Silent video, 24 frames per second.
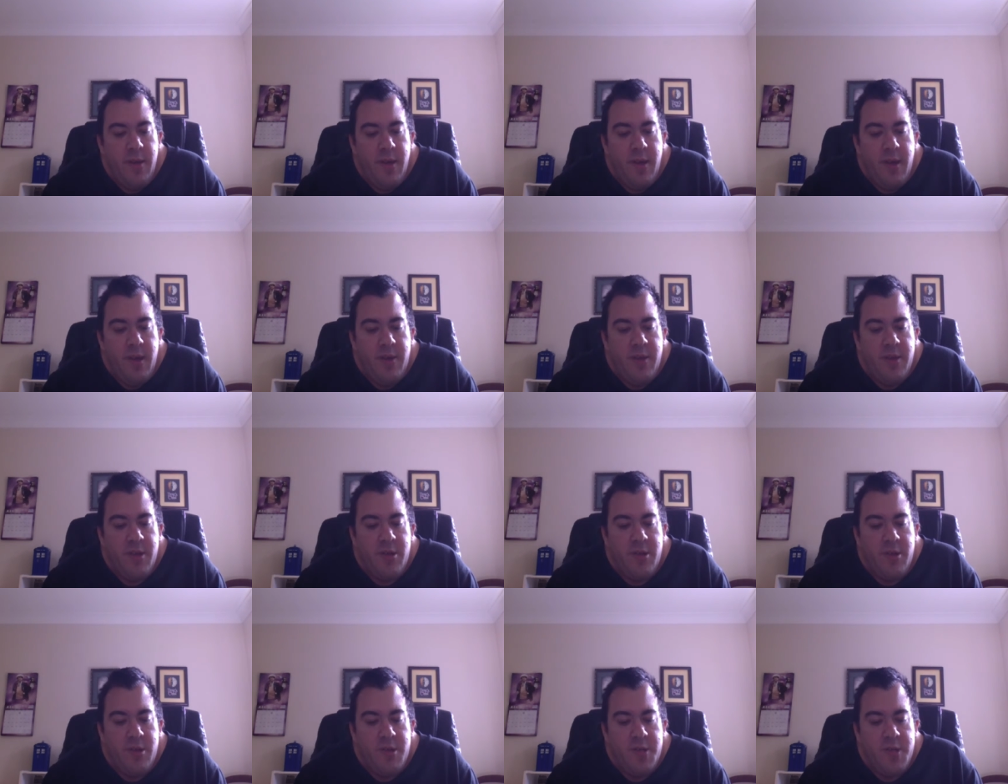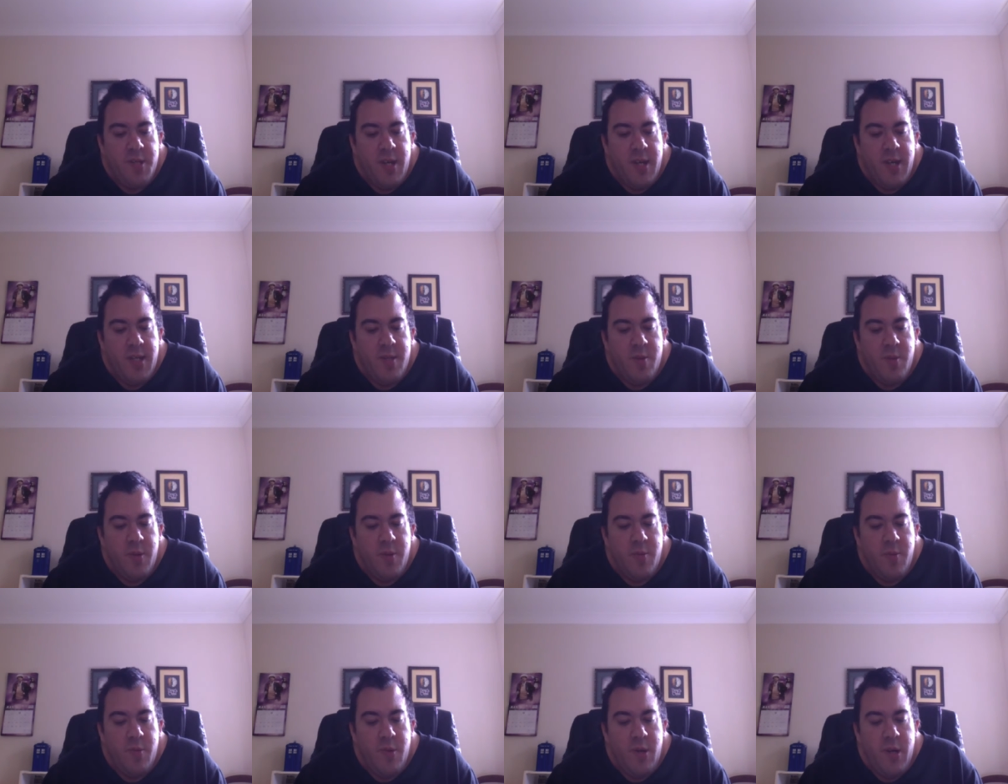The other girl's
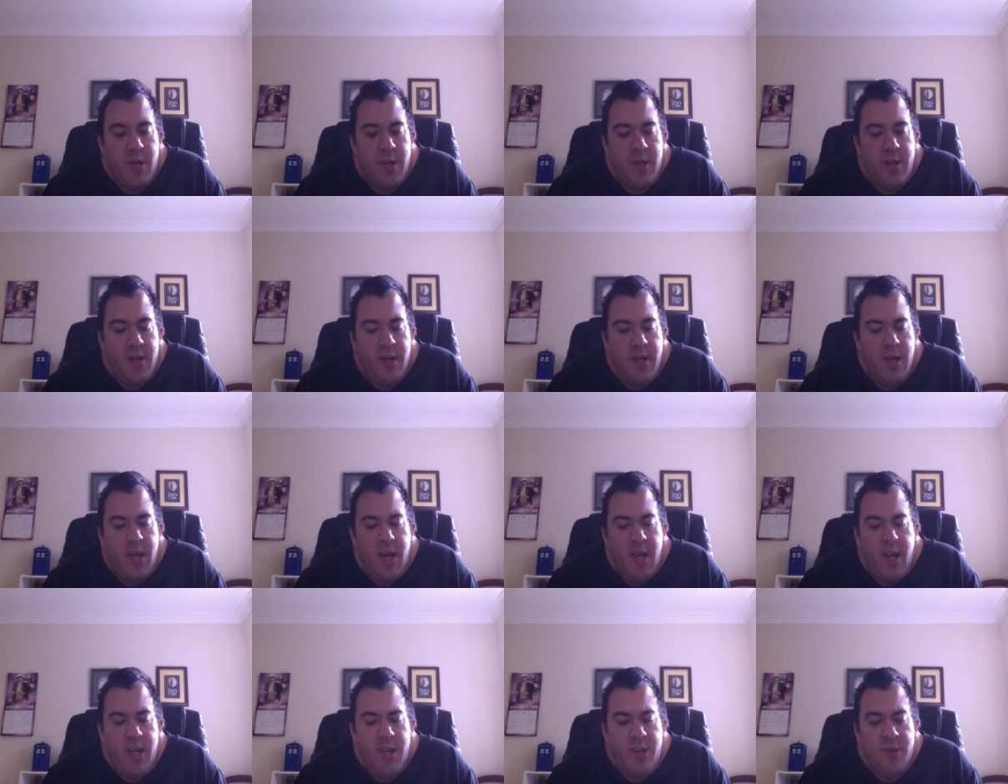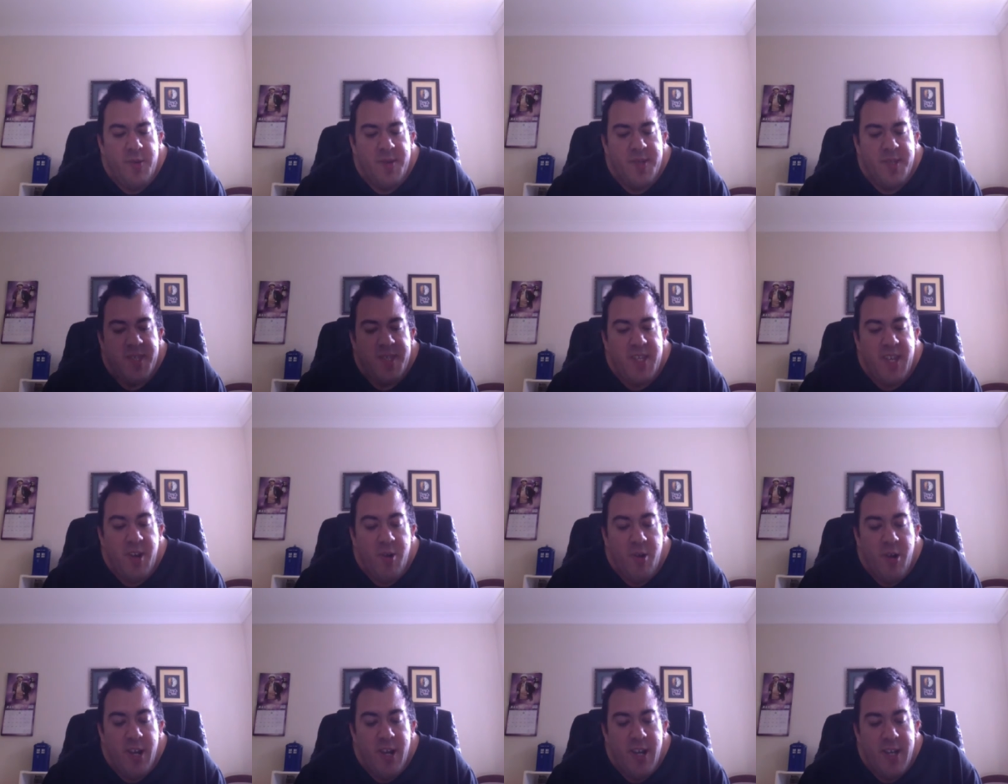eyes went wide. Are you
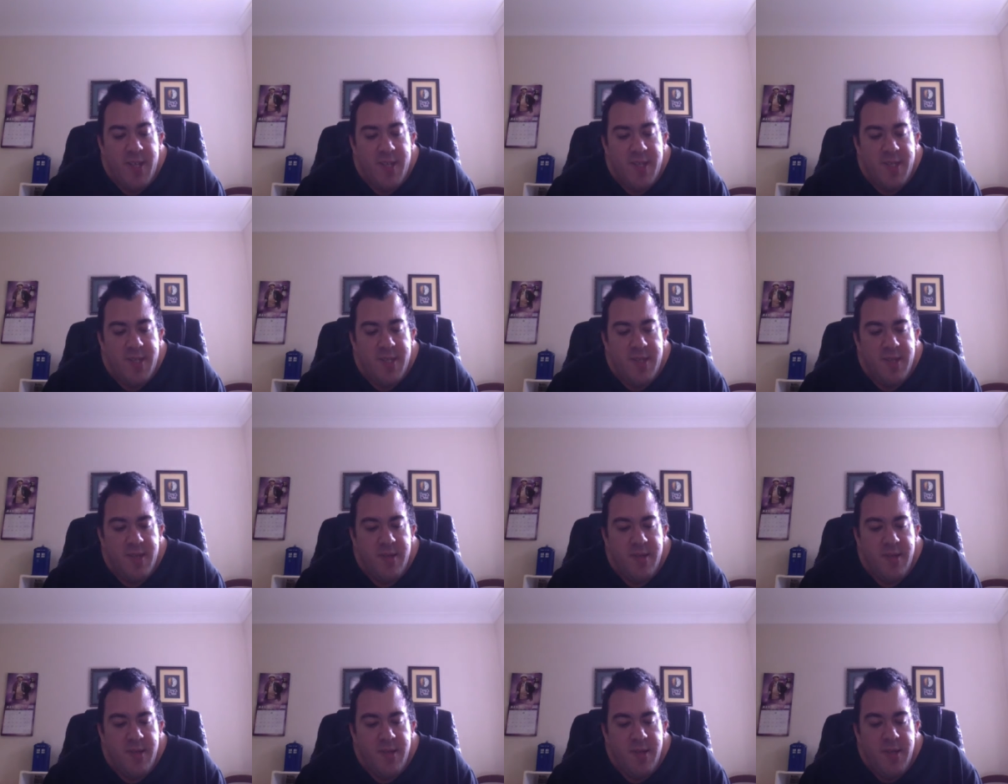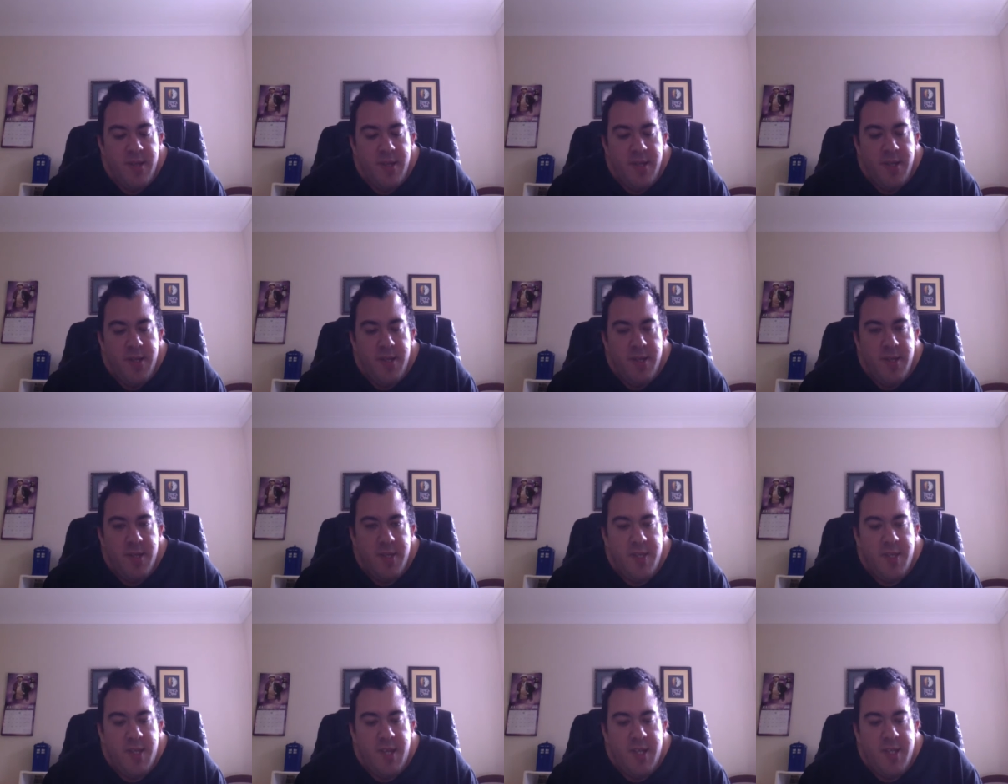serious?
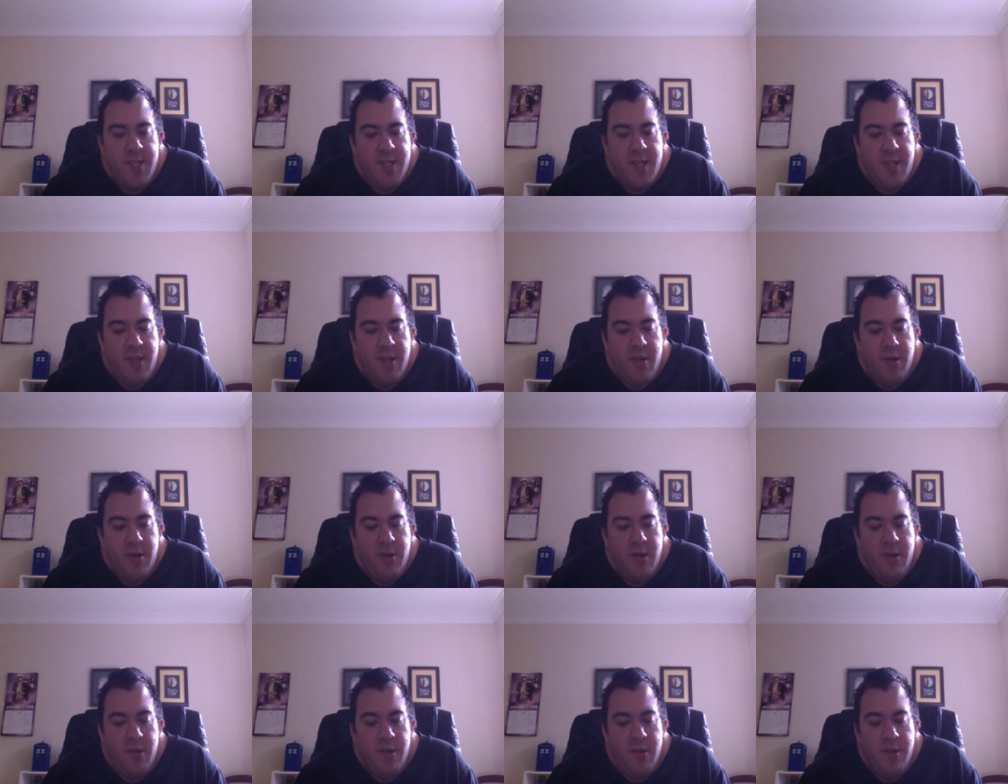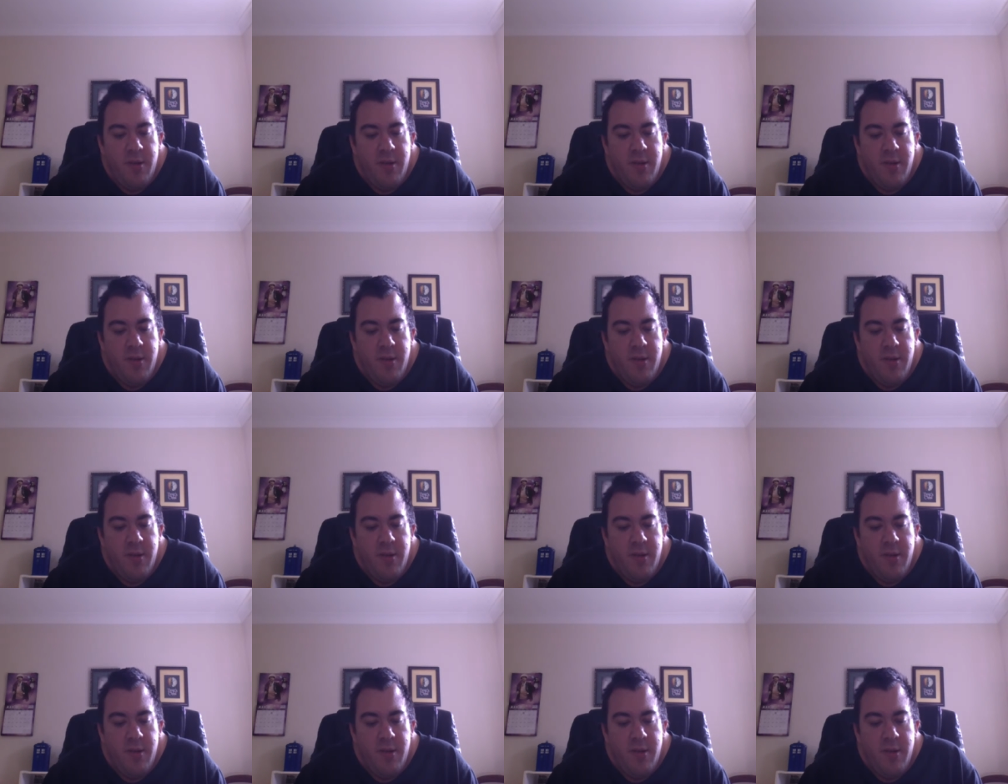Stacey nodded.